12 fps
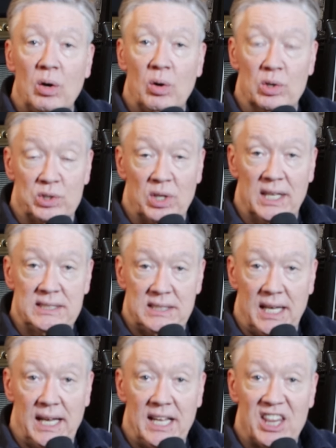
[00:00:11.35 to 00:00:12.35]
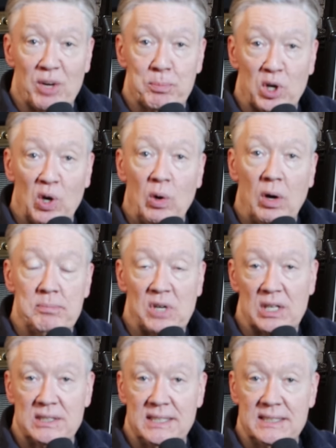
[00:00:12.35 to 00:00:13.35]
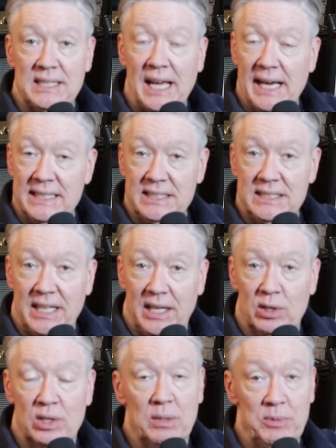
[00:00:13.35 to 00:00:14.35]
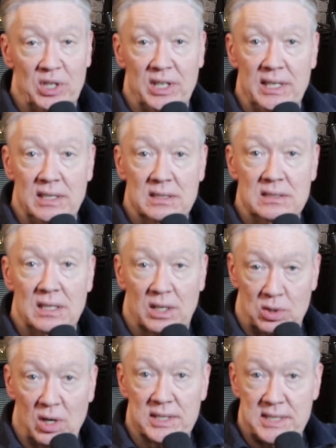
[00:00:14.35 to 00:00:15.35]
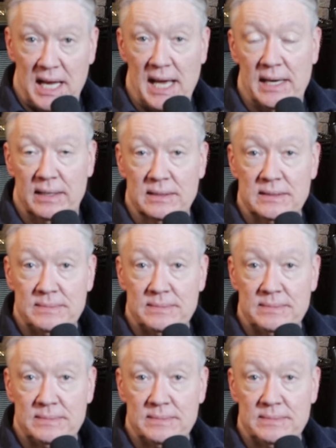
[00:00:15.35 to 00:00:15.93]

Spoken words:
Or should I say, the pro-Marxist agitator community across Canada.